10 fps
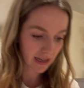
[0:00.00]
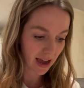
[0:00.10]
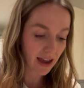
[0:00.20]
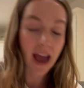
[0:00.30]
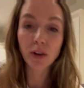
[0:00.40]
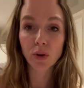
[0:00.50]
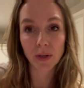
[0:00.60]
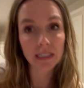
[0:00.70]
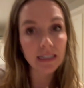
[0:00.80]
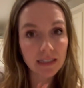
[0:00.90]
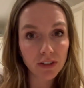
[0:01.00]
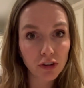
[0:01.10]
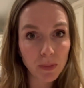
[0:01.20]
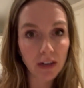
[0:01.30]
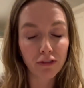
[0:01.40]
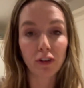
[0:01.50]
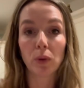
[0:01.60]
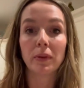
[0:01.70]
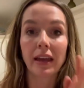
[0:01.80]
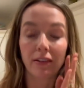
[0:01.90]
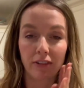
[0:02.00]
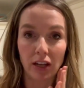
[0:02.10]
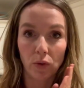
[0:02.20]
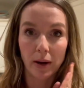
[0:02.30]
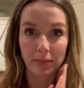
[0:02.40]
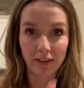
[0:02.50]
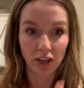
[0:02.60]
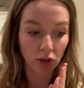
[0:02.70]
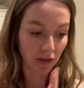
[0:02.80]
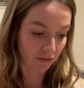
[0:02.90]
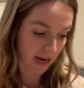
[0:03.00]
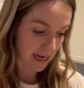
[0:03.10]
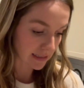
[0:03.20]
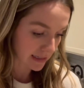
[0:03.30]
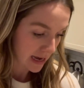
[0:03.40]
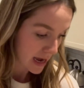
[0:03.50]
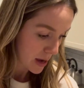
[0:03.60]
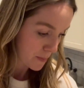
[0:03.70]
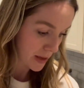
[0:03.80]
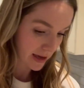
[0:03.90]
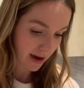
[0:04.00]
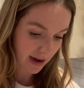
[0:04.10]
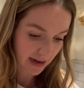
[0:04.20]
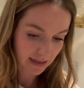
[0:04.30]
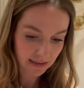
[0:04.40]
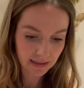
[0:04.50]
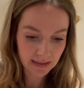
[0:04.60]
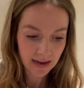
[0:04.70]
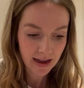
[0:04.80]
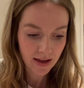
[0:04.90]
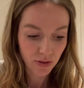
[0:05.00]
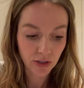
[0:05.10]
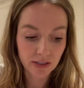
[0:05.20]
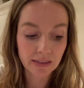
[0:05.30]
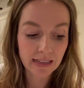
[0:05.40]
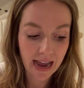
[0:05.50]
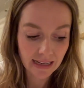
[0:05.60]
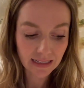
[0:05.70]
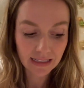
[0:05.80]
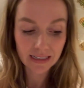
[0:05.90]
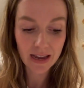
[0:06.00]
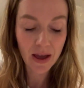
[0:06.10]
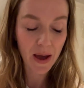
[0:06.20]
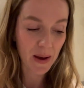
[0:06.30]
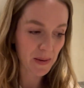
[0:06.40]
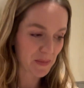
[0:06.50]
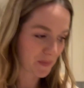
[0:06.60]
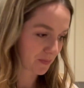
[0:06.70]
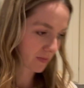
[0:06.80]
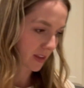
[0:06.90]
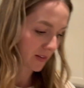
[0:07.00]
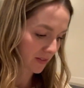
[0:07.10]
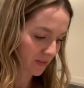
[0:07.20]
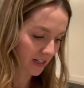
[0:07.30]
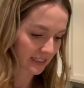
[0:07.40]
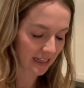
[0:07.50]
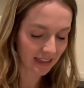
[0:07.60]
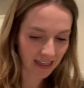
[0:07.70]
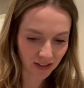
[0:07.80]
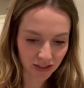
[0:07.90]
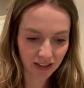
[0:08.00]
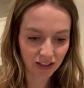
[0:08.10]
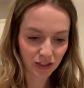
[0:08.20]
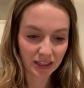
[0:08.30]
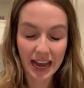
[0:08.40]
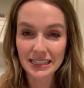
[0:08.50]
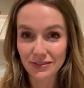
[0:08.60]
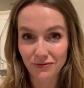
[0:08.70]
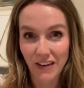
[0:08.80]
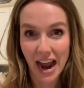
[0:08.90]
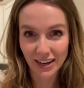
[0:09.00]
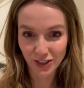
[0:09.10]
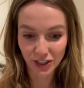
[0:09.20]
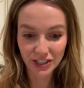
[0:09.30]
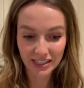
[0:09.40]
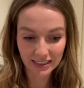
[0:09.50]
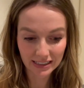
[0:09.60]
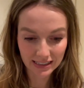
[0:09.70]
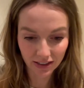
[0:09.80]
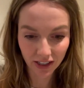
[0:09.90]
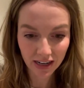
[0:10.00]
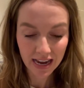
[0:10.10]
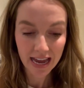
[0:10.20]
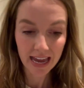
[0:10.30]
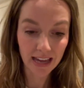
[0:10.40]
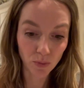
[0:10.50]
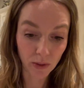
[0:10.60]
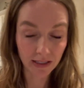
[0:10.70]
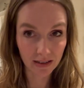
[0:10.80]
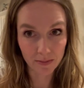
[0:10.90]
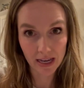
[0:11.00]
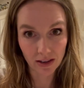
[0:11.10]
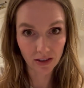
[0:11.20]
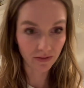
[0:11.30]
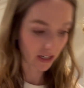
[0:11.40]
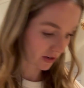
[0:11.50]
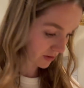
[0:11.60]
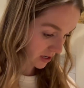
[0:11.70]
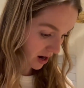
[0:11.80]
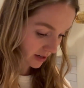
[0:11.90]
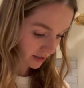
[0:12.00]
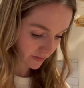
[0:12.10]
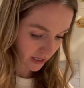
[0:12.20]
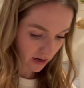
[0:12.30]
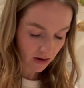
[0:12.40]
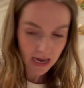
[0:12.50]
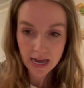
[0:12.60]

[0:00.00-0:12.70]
I, I don't know, it's easier for me to film like a video where I'm giving you advice because there's less, um, what is it? Like there's, there's less factors to consider in what's going to make a good video or not a good video.